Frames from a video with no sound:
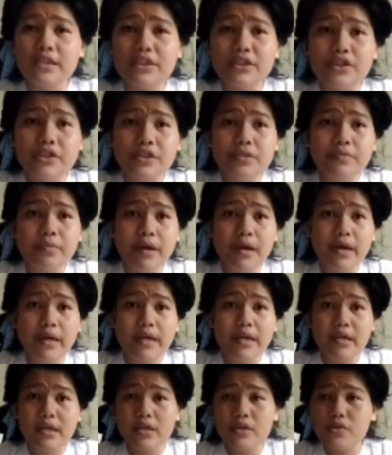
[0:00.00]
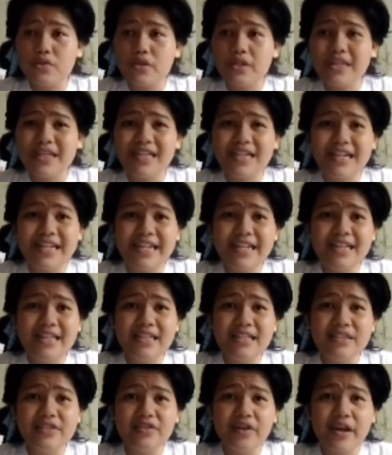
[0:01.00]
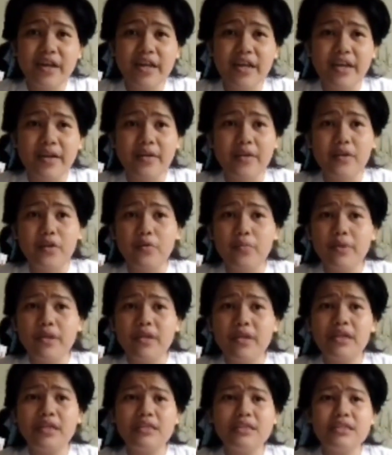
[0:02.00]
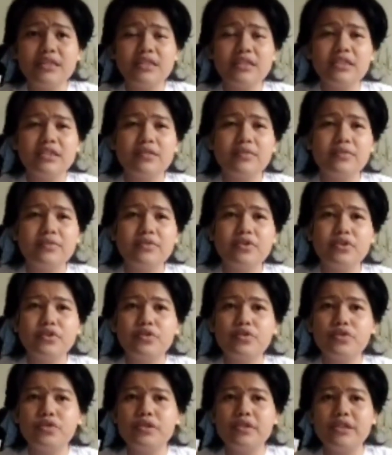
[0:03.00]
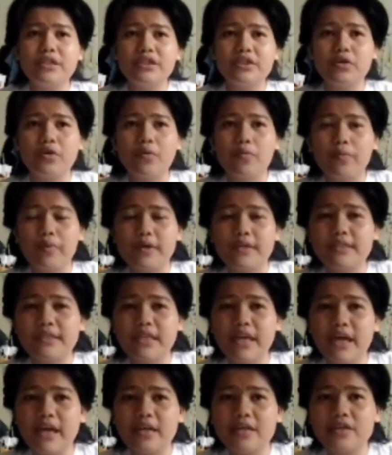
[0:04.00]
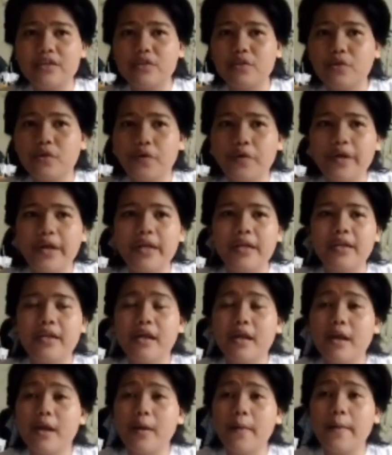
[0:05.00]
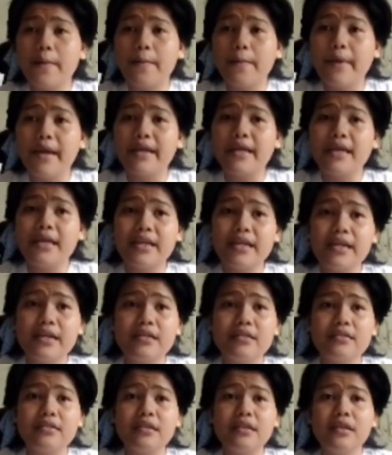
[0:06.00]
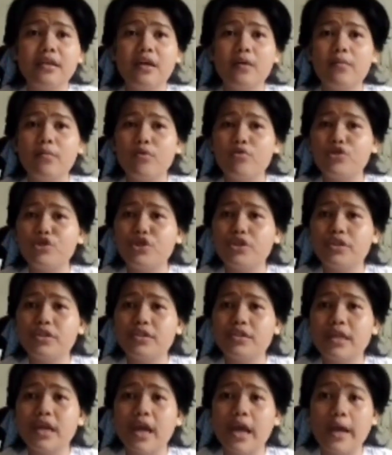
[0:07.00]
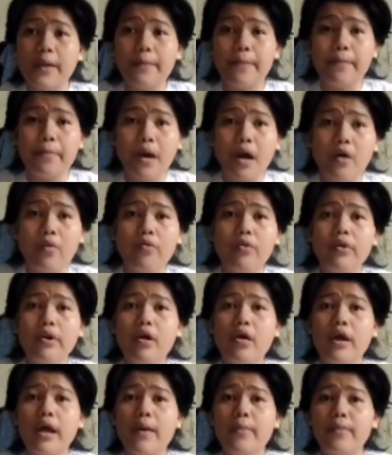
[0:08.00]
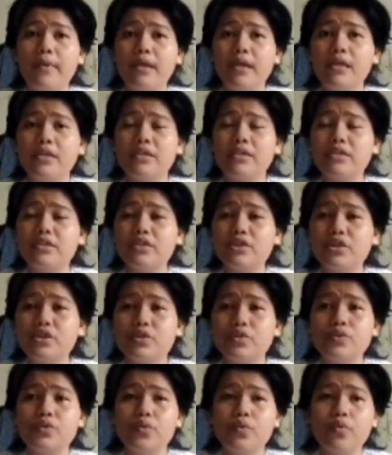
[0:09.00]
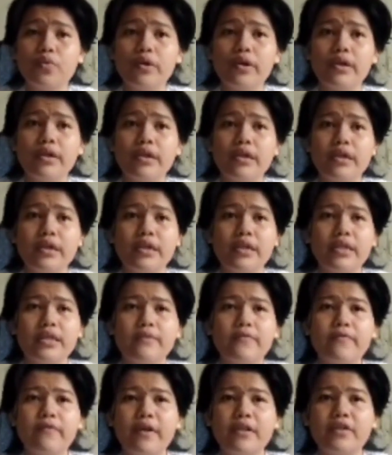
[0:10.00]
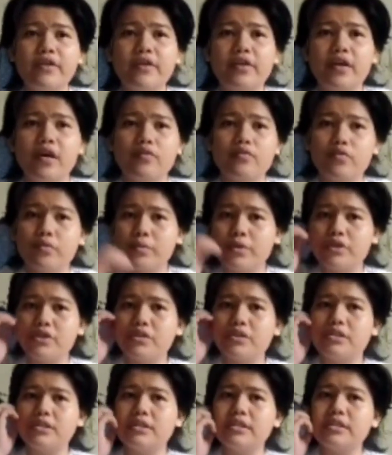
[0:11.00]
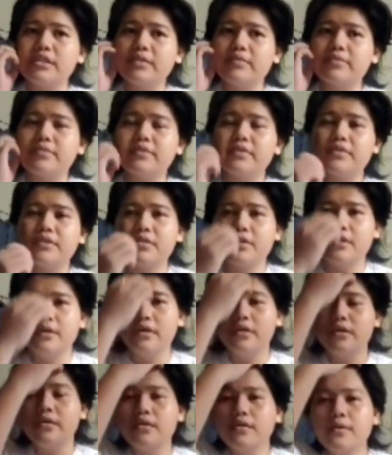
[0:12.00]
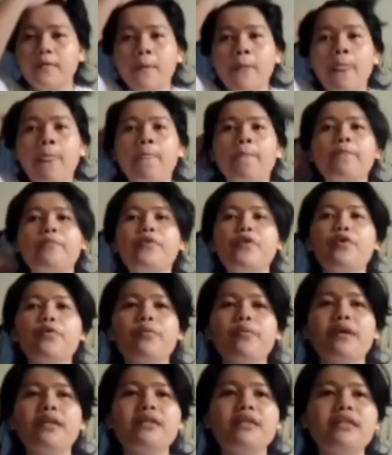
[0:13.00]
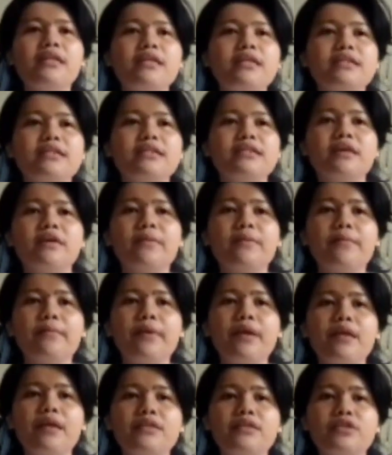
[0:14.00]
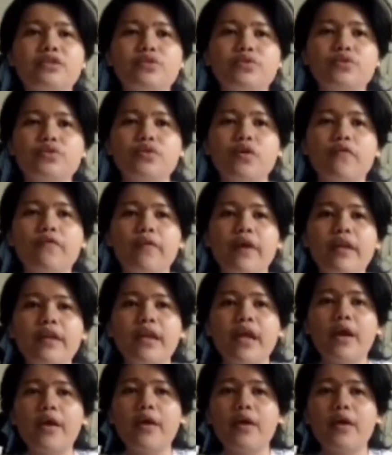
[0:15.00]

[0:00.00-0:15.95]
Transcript: Just by using clean, dry air, pneumatic systems use this compressed air to create mechanical motion and power applications to do work in factory automation systems. Pneumatics makes use of an